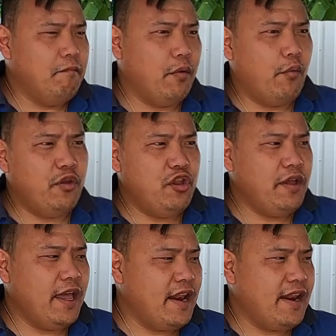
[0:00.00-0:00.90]
but when
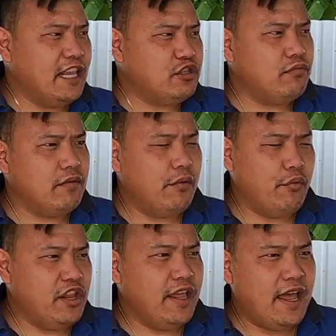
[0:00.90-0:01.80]
you get
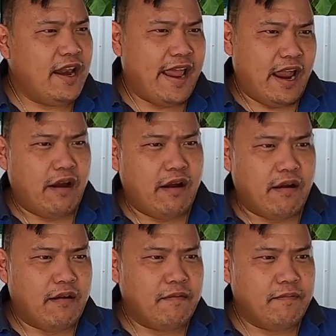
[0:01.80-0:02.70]

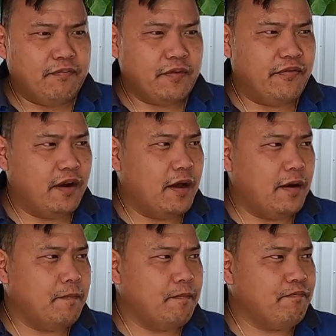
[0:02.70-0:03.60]
air
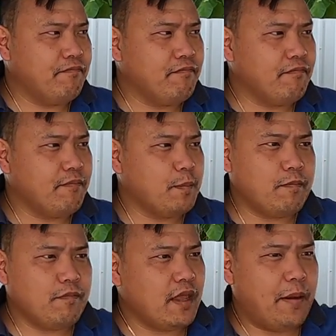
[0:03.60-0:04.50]
from
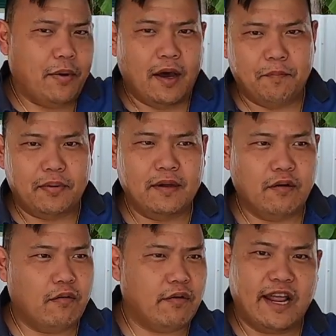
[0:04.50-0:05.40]
a pump
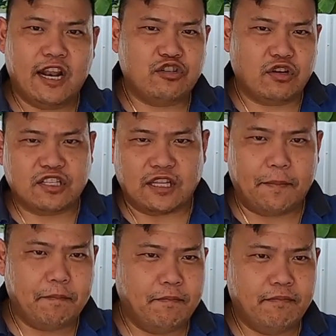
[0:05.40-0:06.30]
or a truck stop